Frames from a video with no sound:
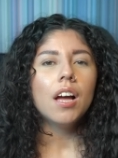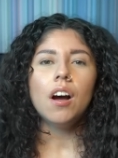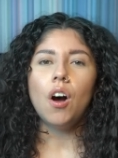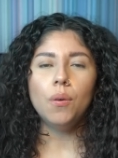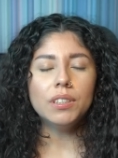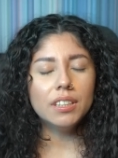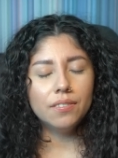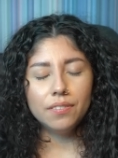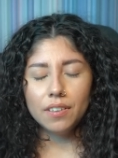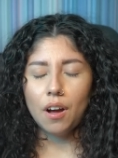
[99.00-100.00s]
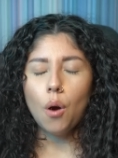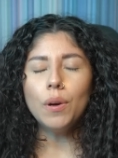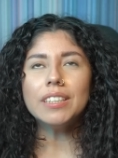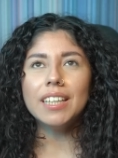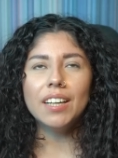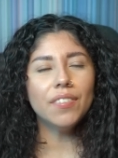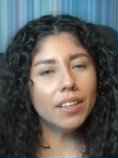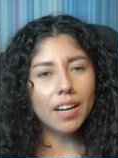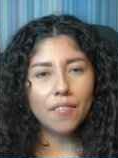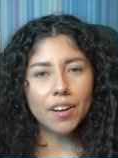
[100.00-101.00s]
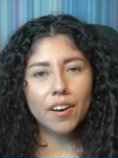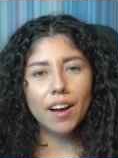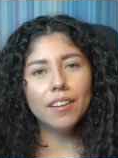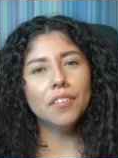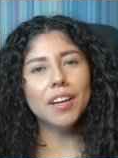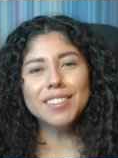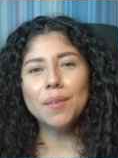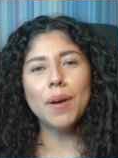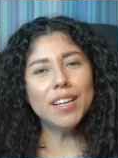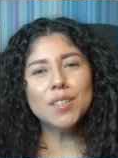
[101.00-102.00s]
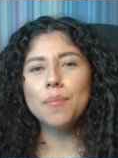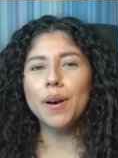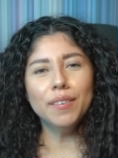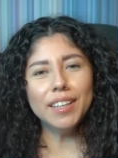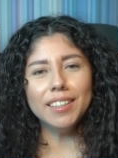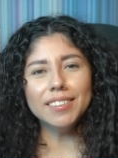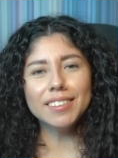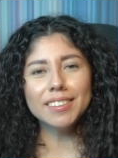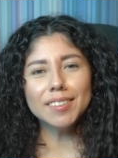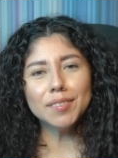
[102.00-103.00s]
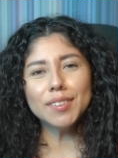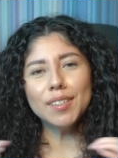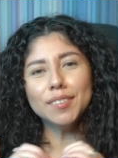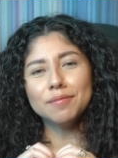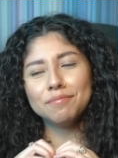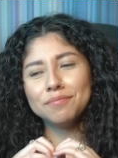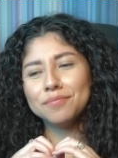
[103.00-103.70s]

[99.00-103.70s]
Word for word: always in always sunny Philadelphia crowd, you guys are my jabronis. So